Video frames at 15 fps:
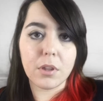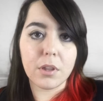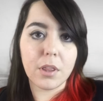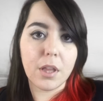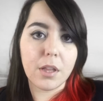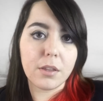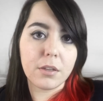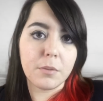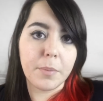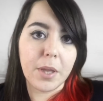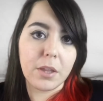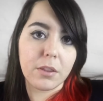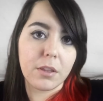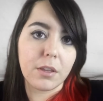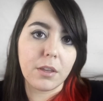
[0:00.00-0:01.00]
Click that little
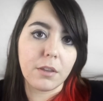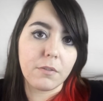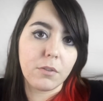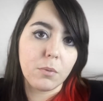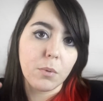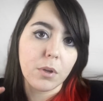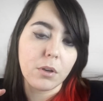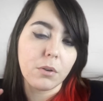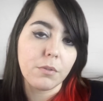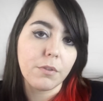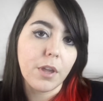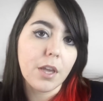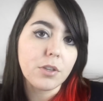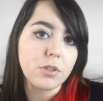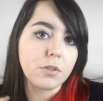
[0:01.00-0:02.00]
bell thing if you want
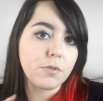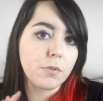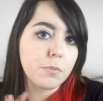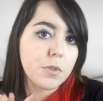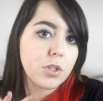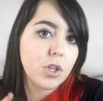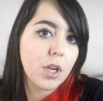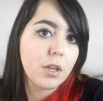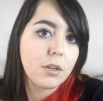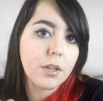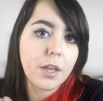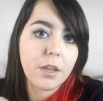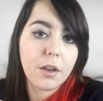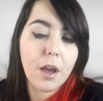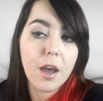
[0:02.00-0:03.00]
notifications from this channel,
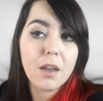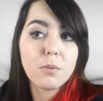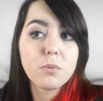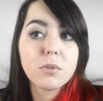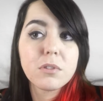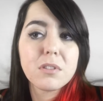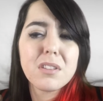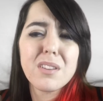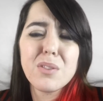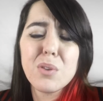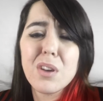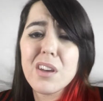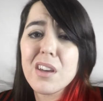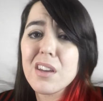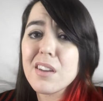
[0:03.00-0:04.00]
and I will see you
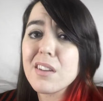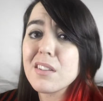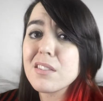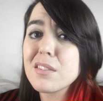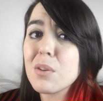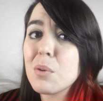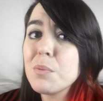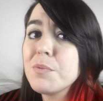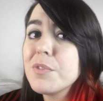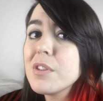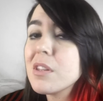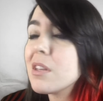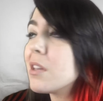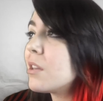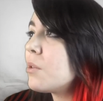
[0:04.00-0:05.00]
guys
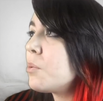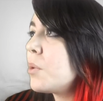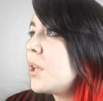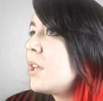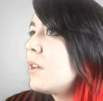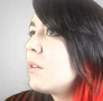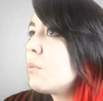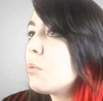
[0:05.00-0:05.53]
hopefully in a week.